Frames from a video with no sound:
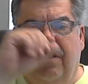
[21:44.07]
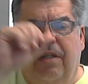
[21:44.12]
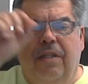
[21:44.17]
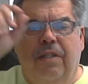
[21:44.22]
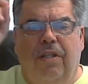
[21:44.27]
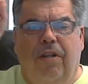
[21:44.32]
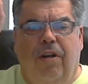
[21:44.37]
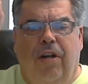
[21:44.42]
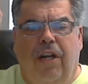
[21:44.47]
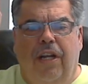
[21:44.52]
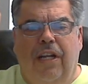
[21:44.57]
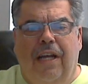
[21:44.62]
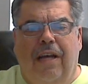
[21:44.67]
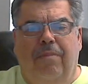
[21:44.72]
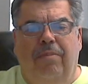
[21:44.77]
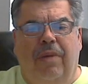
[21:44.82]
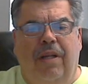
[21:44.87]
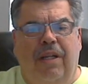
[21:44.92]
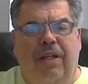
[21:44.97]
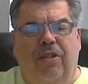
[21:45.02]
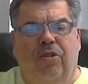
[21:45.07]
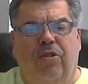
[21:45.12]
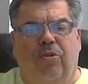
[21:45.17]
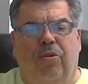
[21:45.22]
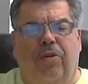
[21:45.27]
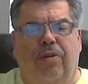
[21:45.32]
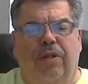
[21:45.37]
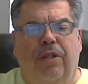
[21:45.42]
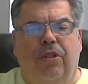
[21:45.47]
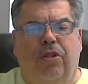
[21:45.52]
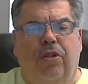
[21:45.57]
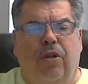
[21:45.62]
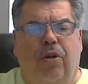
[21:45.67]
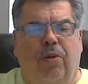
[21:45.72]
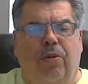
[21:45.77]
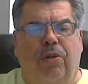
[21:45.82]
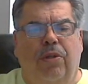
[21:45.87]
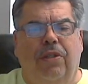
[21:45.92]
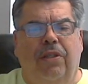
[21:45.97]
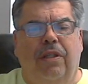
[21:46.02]
There are not many stories
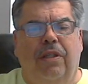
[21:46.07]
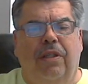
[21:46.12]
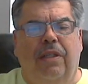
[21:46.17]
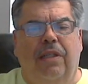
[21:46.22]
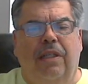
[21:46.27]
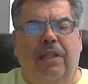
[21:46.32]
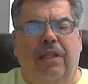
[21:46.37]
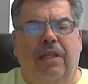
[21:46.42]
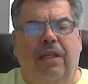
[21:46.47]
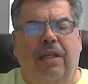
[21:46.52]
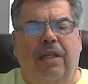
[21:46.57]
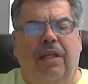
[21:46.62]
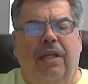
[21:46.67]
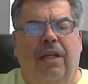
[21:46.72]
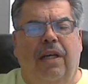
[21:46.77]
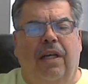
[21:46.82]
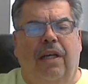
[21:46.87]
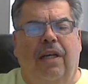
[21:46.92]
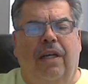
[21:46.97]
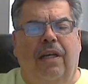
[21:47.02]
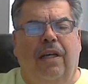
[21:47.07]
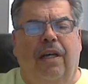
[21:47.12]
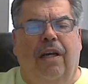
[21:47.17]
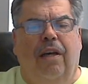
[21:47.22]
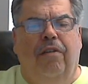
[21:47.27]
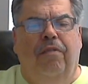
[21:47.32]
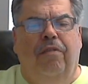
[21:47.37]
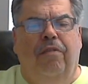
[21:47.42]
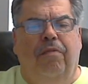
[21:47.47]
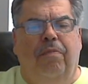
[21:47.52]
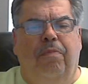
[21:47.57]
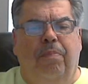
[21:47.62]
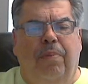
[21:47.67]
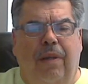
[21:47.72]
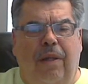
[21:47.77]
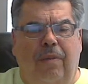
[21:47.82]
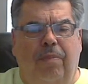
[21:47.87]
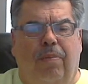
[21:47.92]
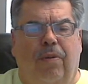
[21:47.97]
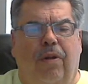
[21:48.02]
told uh, of
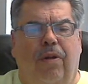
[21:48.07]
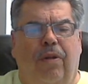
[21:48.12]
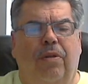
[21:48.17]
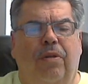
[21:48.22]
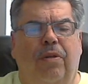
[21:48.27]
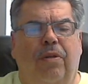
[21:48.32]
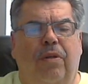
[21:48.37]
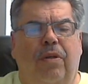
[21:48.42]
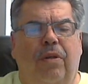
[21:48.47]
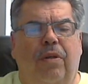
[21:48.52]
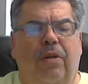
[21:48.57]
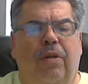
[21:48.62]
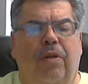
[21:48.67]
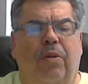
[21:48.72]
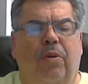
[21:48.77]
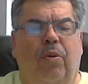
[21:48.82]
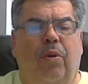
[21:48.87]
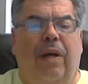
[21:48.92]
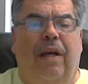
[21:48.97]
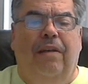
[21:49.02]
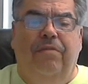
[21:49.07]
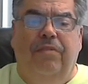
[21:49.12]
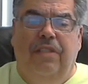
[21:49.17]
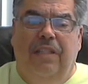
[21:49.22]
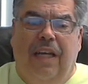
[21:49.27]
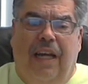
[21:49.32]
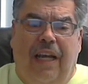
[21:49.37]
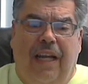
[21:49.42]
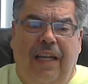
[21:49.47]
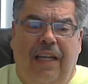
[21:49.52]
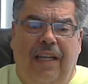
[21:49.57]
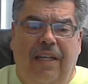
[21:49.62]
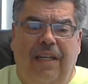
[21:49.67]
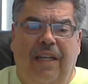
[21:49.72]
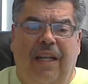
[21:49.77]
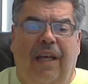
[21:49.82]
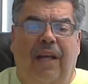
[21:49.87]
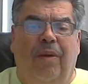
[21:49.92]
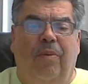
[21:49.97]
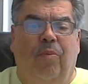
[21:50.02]
people who have died
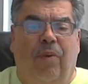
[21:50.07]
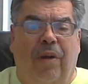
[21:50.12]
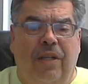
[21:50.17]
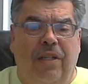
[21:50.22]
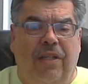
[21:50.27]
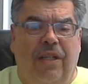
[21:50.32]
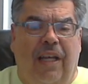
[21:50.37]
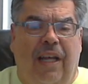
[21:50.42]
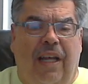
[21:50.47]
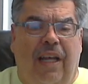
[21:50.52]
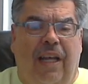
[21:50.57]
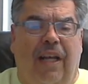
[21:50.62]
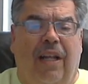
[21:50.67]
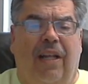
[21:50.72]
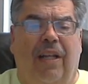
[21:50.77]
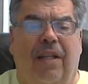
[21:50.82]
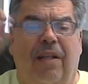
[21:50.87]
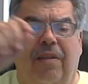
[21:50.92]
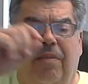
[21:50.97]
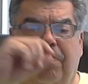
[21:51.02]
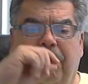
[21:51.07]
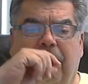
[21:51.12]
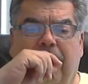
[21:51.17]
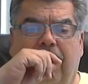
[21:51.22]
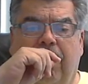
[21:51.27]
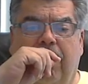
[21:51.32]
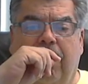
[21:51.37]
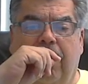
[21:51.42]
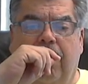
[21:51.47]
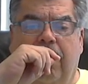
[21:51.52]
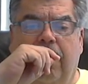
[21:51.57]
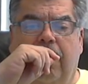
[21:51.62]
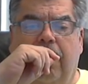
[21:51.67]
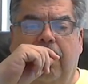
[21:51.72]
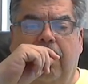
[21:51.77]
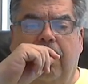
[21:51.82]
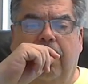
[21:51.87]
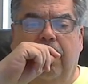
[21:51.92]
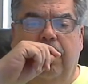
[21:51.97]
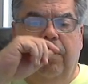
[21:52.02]
and went to hell.
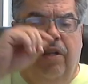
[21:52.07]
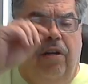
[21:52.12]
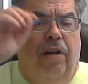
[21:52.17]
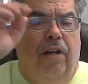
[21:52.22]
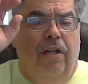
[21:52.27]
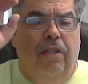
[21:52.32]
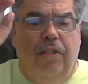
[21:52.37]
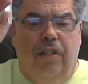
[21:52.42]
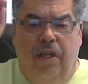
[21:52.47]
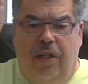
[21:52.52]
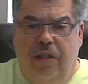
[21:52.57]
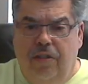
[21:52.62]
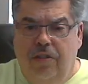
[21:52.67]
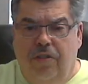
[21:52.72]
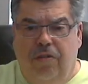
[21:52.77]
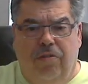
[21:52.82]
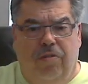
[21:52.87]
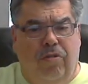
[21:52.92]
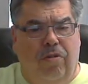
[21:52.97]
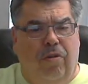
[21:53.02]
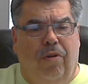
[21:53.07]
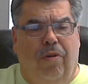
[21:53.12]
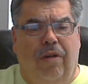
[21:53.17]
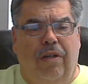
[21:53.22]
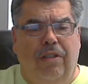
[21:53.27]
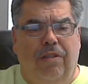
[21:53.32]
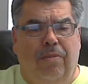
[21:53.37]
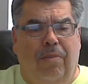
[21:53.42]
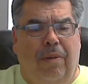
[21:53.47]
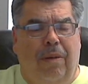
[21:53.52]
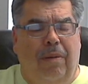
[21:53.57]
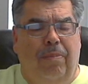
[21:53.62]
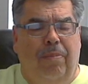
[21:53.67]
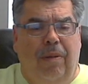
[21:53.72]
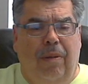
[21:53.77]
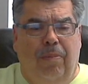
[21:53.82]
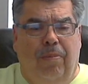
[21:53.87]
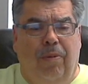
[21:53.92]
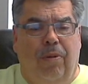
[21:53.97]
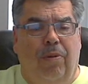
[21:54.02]
There are tons of stories about
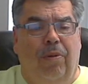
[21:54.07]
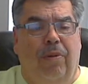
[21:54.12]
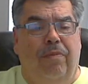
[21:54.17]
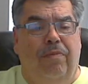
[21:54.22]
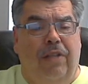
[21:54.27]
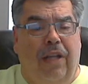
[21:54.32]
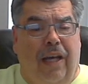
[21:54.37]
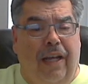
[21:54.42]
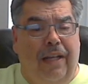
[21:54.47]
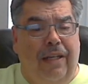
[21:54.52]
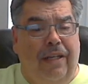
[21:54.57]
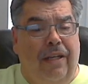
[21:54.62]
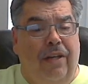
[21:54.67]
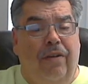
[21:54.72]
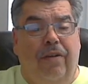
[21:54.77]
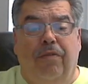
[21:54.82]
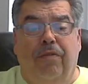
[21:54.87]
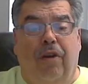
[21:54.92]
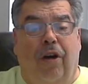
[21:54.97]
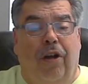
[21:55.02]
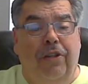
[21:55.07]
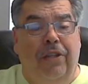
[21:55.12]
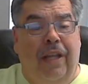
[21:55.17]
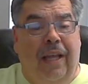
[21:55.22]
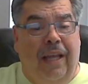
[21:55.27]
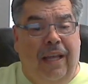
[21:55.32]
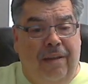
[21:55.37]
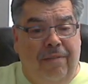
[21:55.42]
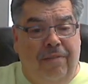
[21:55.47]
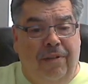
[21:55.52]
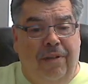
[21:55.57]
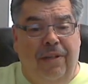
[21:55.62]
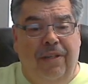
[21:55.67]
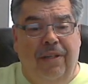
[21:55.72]
people who have died and have gone to heaven.